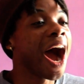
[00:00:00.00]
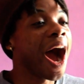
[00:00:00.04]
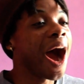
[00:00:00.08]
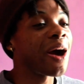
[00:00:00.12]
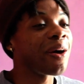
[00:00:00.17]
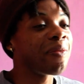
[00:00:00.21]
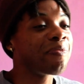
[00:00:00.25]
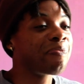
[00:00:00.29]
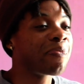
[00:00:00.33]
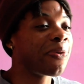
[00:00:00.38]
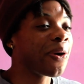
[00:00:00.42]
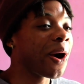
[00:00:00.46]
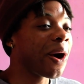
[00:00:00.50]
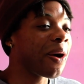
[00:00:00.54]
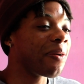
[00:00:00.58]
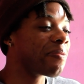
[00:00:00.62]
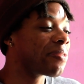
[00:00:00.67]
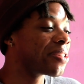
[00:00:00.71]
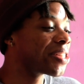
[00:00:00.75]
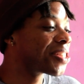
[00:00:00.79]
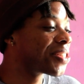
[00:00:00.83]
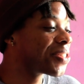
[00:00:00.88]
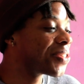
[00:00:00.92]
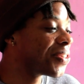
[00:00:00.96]
I
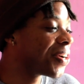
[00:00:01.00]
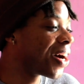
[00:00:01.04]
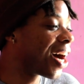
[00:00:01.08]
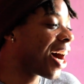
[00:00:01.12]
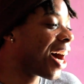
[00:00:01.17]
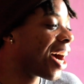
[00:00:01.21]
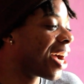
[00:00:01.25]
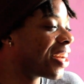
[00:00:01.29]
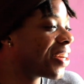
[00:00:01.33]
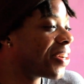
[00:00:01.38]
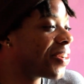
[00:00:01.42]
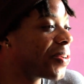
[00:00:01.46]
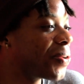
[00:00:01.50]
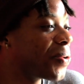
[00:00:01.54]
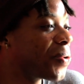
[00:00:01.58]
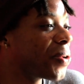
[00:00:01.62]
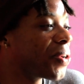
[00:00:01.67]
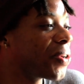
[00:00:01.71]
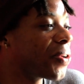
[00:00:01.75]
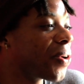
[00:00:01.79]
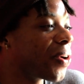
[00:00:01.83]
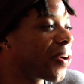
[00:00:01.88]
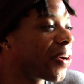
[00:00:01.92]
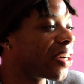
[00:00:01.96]
promise you, I
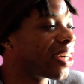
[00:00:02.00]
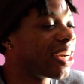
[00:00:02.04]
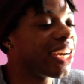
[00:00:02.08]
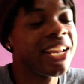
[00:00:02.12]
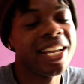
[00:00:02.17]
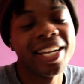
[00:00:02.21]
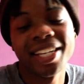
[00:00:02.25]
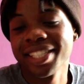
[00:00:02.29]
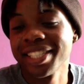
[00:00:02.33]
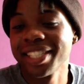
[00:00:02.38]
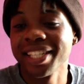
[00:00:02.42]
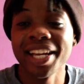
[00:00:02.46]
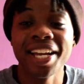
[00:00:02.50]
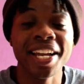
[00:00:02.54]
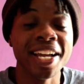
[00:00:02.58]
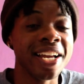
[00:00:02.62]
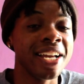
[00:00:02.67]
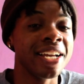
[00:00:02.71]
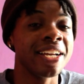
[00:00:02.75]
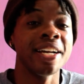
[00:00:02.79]
do. You on that shit.